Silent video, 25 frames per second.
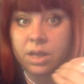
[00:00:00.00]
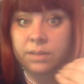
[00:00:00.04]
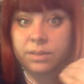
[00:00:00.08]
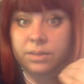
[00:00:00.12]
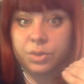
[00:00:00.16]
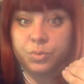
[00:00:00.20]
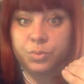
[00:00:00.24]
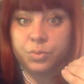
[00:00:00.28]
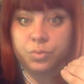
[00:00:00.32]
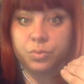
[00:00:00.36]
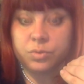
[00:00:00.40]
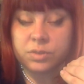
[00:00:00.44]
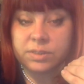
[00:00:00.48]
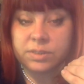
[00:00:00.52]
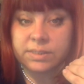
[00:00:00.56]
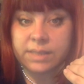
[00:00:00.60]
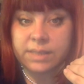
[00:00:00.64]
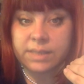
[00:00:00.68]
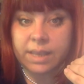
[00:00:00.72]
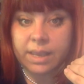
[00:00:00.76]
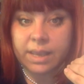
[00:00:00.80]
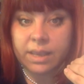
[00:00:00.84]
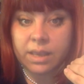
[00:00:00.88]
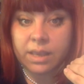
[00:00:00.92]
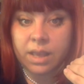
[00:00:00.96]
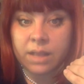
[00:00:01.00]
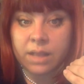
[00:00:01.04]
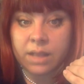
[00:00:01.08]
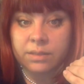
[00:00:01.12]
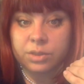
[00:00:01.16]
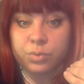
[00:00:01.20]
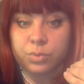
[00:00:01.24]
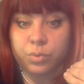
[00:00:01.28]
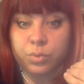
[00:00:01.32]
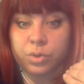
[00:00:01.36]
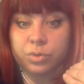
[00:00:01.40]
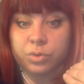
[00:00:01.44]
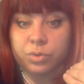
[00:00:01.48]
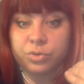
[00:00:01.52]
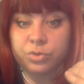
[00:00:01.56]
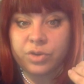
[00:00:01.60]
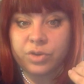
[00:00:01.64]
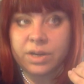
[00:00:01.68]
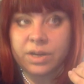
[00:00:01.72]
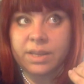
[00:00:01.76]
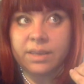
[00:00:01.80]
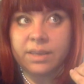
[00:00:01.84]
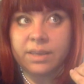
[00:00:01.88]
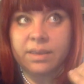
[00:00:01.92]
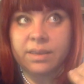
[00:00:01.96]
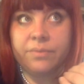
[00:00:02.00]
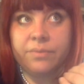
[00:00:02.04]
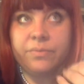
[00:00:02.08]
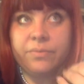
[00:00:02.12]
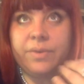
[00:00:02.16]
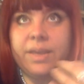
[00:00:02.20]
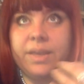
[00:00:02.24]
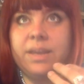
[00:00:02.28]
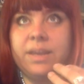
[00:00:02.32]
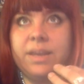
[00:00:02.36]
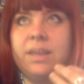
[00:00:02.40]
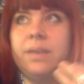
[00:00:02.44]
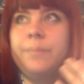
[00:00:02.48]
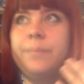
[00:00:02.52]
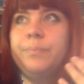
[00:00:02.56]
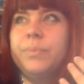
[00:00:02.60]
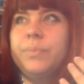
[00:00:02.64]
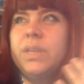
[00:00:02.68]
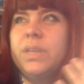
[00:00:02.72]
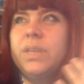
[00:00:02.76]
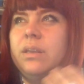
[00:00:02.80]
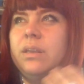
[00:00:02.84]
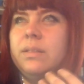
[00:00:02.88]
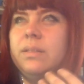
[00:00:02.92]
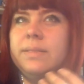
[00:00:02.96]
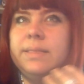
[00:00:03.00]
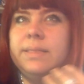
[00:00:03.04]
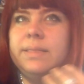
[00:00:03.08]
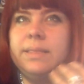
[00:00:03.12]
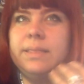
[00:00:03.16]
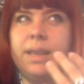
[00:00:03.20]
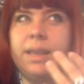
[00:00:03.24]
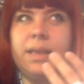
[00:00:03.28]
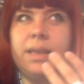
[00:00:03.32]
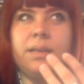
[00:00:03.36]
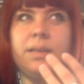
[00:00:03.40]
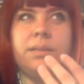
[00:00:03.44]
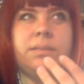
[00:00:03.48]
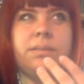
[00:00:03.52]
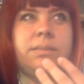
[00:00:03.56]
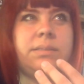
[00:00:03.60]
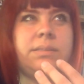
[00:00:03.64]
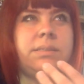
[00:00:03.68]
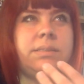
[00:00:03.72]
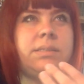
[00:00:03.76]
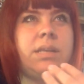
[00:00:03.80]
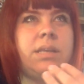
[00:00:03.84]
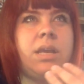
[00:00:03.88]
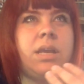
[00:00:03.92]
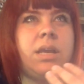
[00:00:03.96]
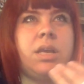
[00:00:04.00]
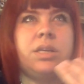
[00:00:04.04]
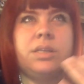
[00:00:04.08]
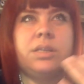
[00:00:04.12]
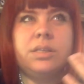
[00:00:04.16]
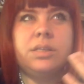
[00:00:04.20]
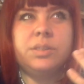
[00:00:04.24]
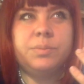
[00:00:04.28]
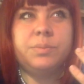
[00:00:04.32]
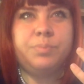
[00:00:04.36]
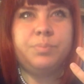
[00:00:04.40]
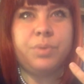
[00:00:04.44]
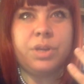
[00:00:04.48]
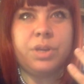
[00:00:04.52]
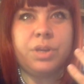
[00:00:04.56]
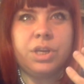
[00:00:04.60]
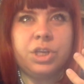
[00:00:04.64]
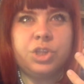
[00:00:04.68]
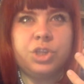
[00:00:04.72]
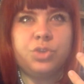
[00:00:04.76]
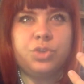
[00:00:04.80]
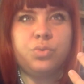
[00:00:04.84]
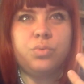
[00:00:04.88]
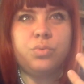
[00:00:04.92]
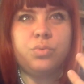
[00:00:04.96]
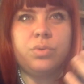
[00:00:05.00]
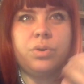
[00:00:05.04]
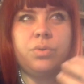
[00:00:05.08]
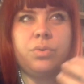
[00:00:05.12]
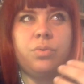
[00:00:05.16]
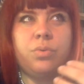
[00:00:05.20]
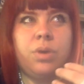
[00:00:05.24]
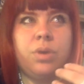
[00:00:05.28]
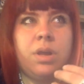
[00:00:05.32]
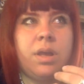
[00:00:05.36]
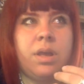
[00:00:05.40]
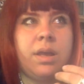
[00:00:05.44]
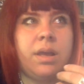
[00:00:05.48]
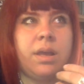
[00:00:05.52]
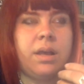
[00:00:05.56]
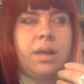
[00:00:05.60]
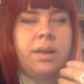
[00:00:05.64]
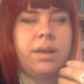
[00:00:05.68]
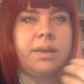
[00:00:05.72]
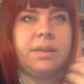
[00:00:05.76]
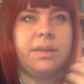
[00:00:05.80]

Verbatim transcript: That would say that we could really have very intense uh, spiritual uh,